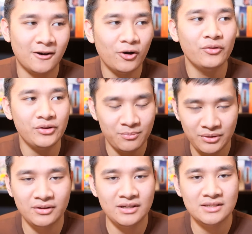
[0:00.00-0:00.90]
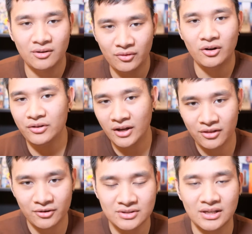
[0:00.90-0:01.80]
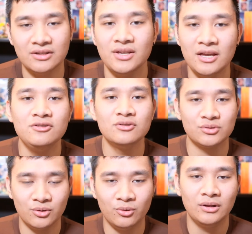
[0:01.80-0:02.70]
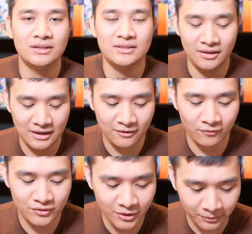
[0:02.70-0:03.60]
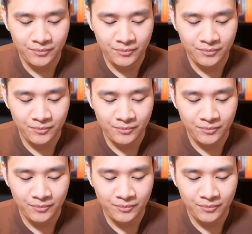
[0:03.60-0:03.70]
all the abilities of all the other Azels in your soul until end of turn.